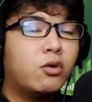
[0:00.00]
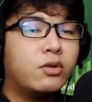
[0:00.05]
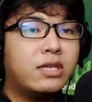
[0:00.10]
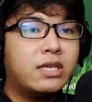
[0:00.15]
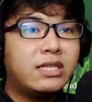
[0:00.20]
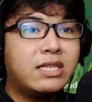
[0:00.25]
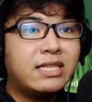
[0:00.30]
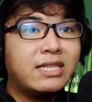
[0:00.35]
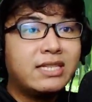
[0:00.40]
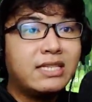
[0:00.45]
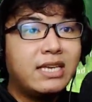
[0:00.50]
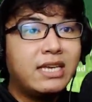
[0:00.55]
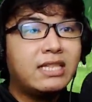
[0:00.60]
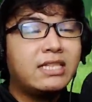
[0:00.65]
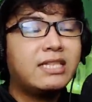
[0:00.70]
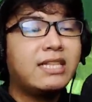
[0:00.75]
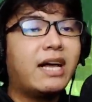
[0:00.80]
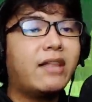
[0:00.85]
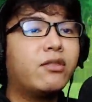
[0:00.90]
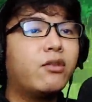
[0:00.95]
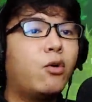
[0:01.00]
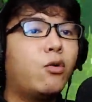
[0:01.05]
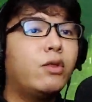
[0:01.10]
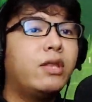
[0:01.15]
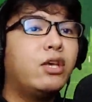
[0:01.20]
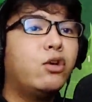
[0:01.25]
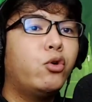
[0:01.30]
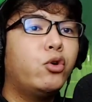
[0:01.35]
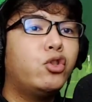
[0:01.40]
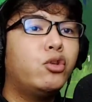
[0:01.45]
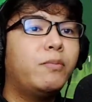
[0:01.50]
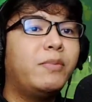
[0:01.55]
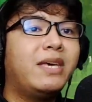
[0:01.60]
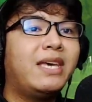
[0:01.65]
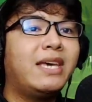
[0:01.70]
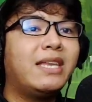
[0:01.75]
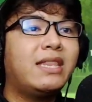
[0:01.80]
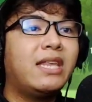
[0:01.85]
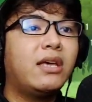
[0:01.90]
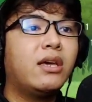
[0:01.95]
since it's not only going to be
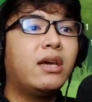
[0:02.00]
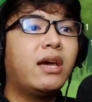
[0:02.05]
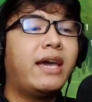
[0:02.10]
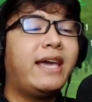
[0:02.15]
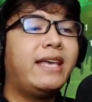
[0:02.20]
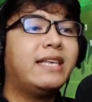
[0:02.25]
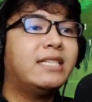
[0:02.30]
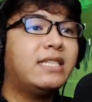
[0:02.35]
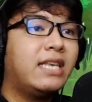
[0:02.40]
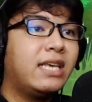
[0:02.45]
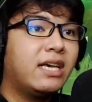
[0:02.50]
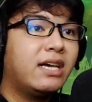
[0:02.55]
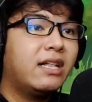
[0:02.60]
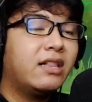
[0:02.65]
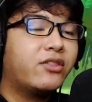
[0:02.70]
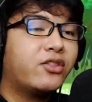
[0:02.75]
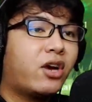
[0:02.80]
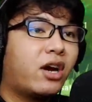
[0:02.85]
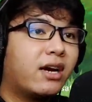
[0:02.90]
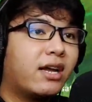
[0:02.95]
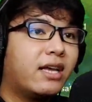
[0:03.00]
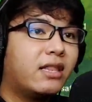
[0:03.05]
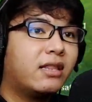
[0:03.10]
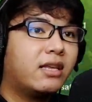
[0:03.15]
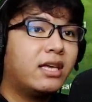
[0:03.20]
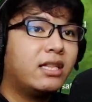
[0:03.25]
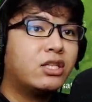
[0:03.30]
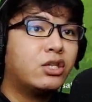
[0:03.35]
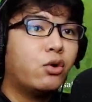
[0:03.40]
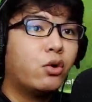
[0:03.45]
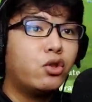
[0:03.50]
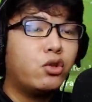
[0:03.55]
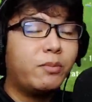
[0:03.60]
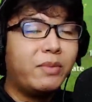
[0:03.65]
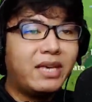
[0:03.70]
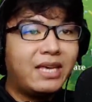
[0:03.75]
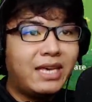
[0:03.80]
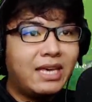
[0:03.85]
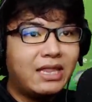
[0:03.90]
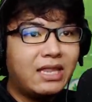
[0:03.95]
hitting a single target, it's going to be
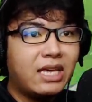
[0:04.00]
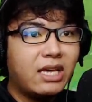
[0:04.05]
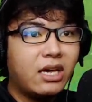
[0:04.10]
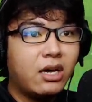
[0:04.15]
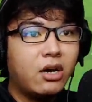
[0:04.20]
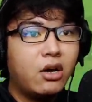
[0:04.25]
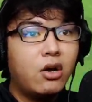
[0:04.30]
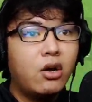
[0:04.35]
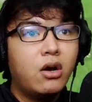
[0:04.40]
hitting